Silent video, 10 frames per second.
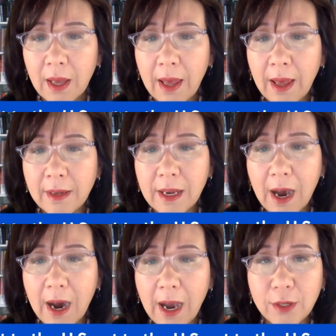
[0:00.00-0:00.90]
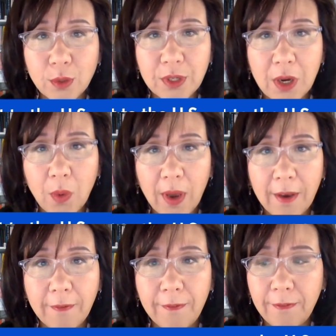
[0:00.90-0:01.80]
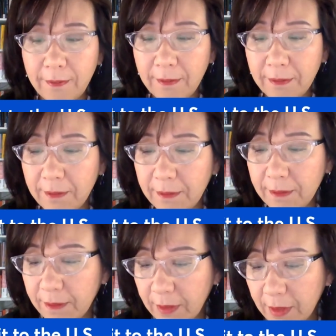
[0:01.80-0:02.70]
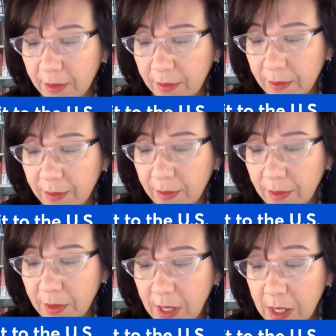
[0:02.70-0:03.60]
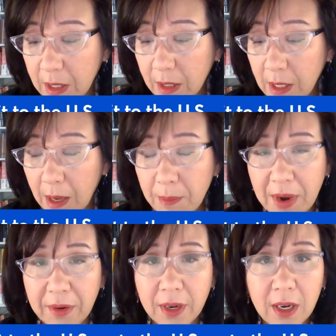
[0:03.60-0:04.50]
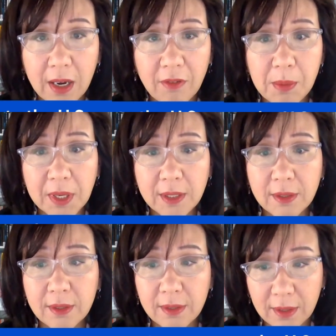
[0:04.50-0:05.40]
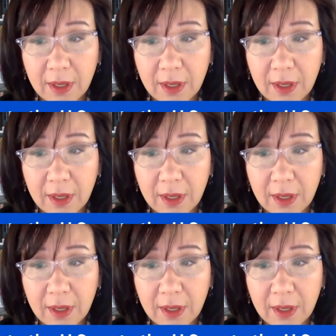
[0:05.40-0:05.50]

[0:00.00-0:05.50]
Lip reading: And I don't know if the American government is